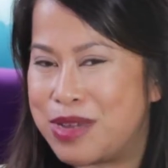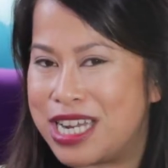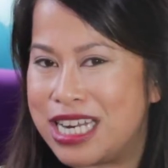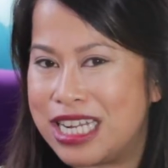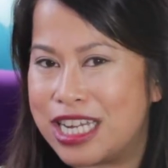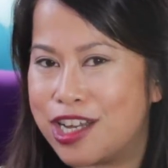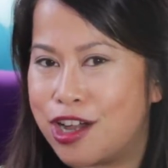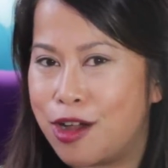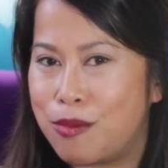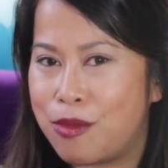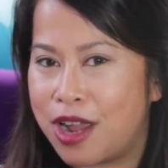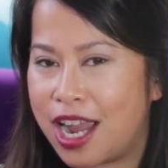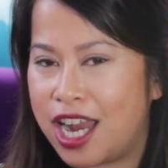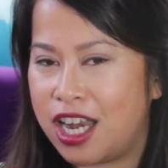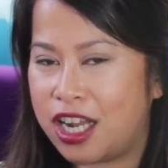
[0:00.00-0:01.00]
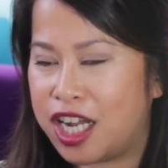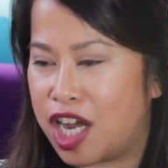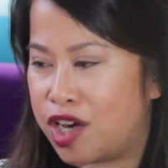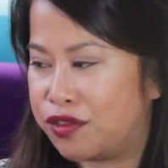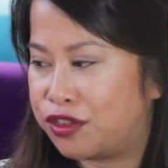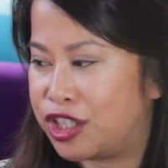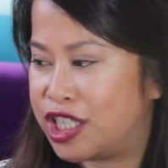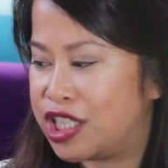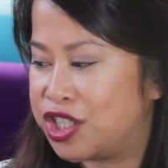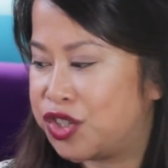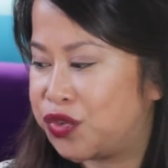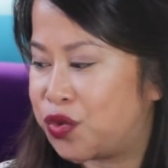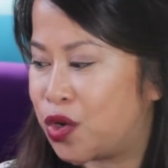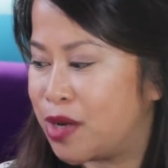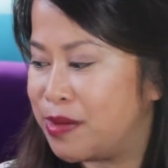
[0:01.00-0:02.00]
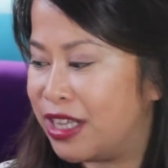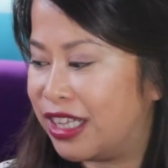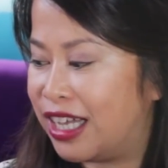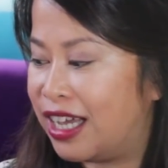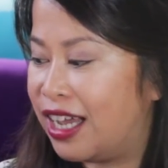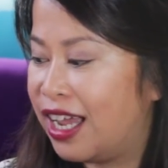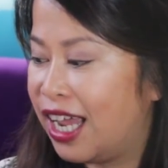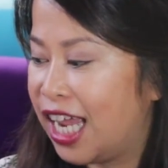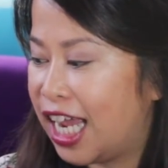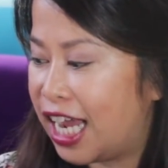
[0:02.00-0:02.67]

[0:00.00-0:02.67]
medium kind of coverage formula.